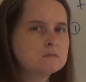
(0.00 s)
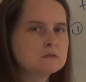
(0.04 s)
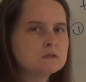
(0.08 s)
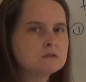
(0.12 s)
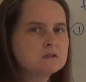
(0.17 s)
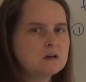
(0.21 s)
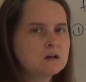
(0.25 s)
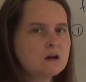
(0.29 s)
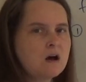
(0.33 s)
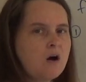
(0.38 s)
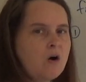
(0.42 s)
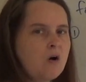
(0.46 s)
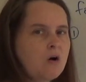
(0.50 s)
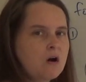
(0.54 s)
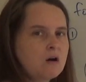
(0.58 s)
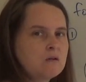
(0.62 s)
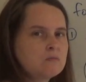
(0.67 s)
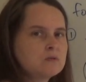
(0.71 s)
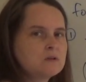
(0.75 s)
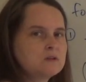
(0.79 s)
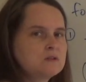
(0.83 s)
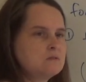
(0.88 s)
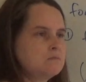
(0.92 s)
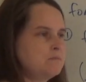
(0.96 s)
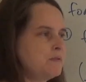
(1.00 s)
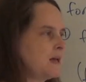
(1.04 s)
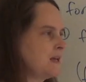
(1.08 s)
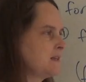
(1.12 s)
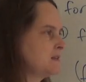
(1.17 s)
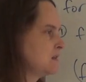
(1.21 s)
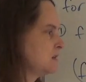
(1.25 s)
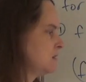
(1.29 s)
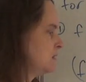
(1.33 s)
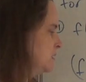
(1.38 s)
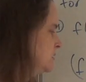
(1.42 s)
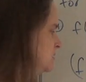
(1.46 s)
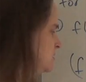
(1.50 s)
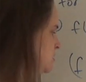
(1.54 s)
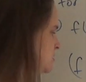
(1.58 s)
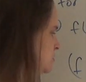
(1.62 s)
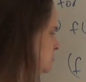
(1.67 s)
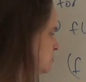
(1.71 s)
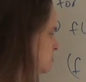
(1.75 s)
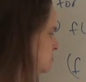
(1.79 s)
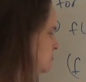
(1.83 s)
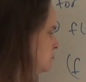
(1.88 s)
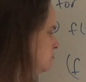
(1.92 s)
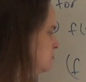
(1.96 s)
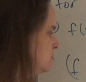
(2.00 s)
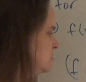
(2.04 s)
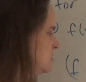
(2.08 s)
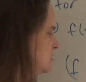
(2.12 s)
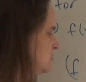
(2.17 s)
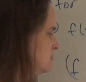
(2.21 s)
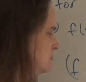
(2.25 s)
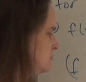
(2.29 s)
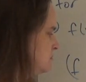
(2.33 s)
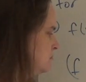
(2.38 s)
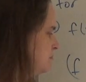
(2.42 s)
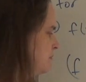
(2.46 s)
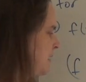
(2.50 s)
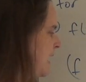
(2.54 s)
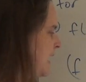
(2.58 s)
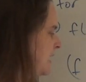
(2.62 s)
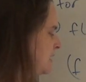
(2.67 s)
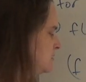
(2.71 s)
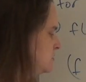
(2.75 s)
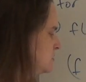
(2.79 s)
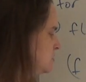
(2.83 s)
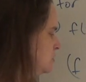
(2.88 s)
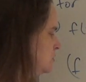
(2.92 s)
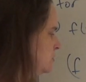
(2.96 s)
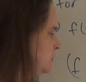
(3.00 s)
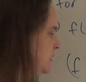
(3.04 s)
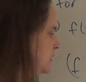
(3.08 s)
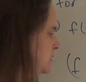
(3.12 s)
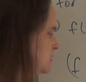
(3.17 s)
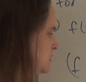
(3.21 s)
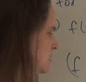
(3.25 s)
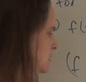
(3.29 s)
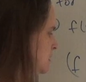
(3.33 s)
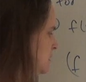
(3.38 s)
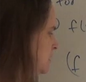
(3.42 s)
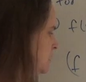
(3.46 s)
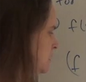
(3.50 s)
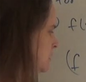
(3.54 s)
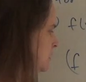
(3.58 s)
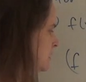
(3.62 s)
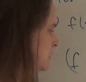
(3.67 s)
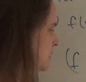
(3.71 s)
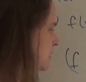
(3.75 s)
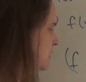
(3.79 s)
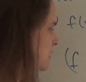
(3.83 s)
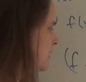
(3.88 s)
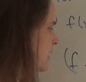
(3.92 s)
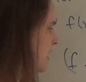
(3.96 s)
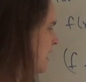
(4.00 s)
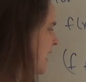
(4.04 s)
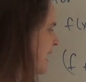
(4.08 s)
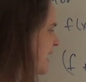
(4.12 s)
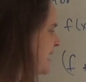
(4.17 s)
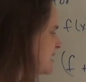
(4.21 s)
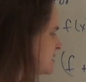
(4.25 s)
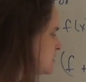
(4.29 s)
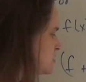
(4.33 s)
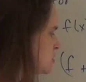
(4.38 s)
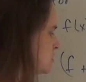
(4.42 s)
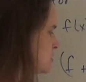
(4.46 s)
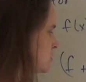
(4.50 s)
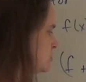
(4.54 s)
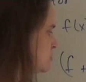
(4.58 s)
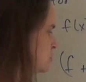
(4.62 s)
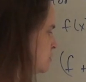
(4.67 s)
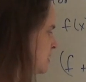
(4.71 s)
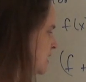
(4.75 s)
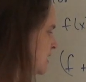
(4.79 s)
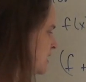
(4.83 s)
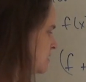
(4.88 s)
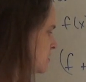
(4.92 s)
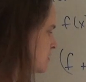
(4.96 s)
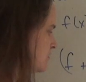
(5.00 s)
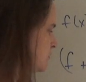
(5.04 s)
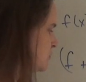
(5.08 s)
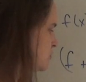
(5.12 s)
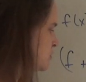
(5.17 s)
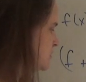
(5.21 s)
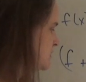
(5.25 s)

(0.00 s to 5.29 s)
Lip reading: So r would basically 2 backs to it. And you can do the interval